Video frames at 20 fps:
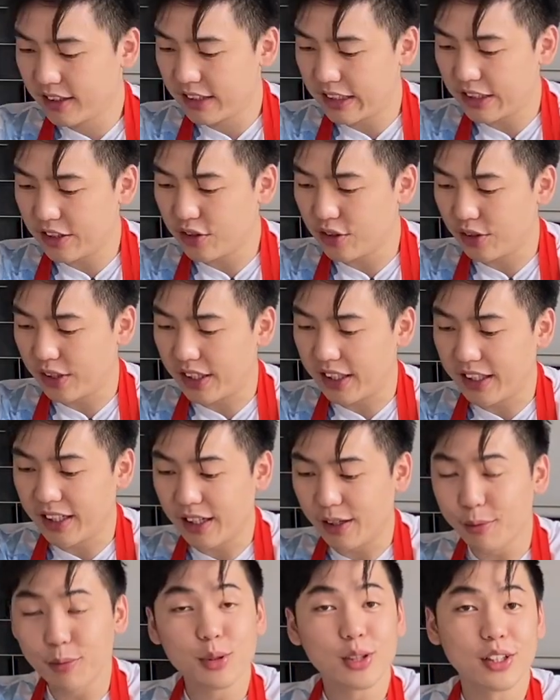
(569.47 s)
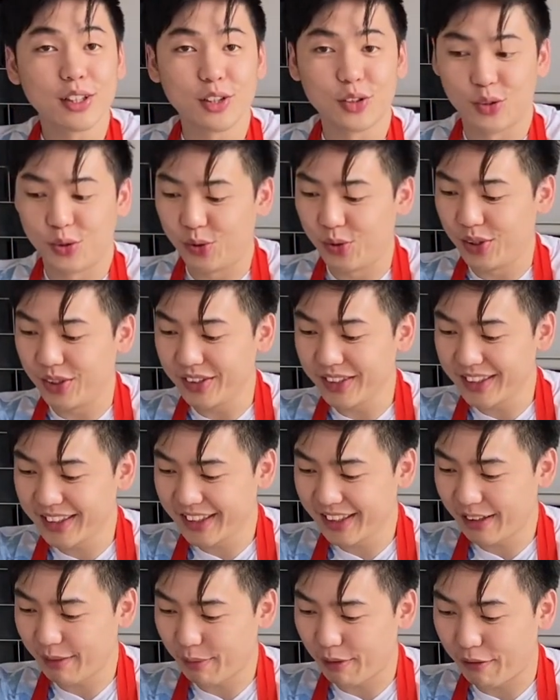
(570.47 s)
just to heat up the noodles
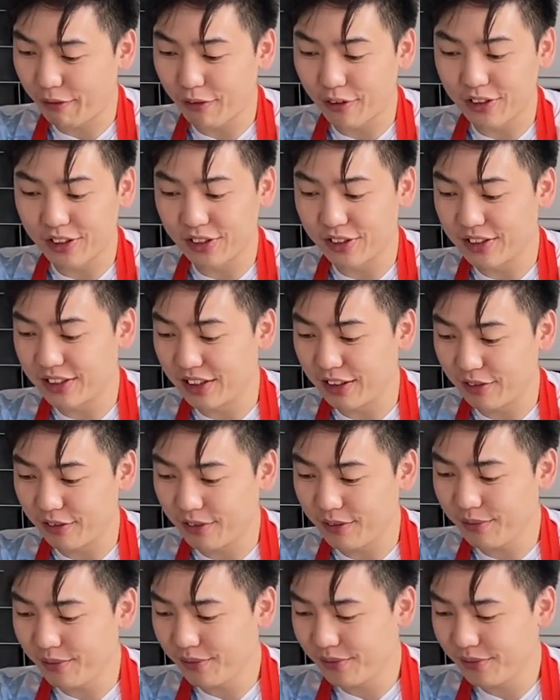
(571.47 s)
before you serve them.